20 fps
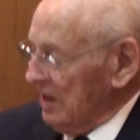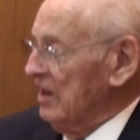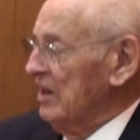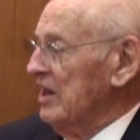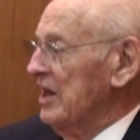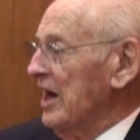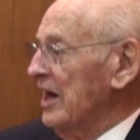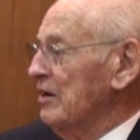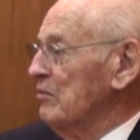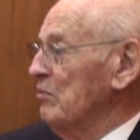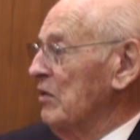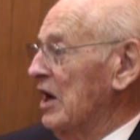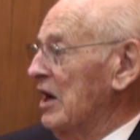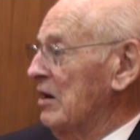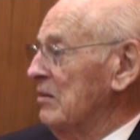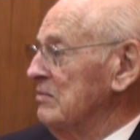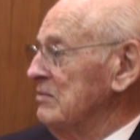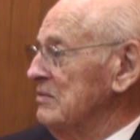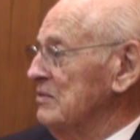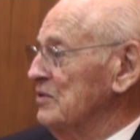the atom
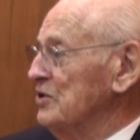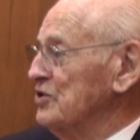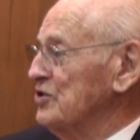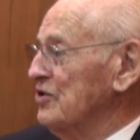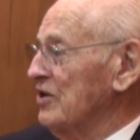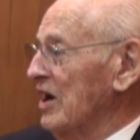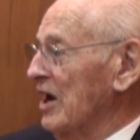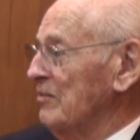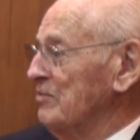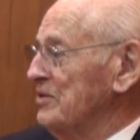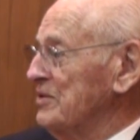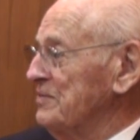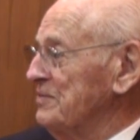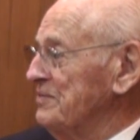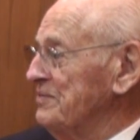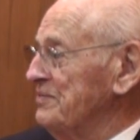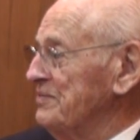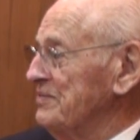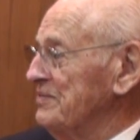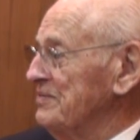bomb was dropped,
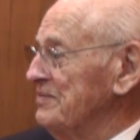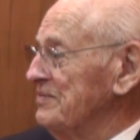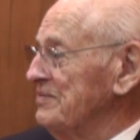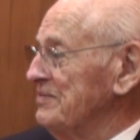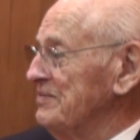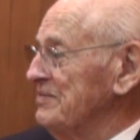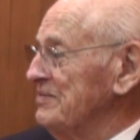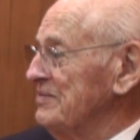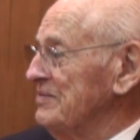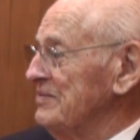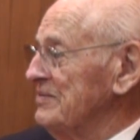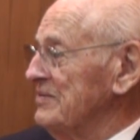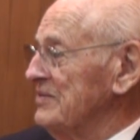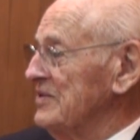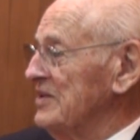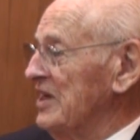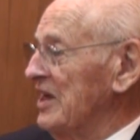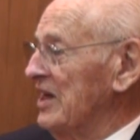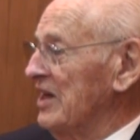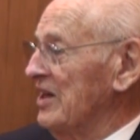
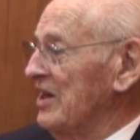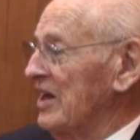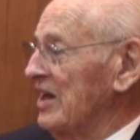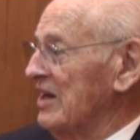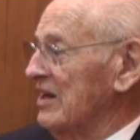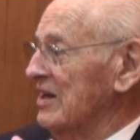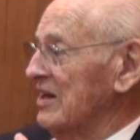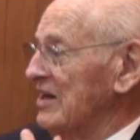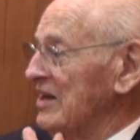and that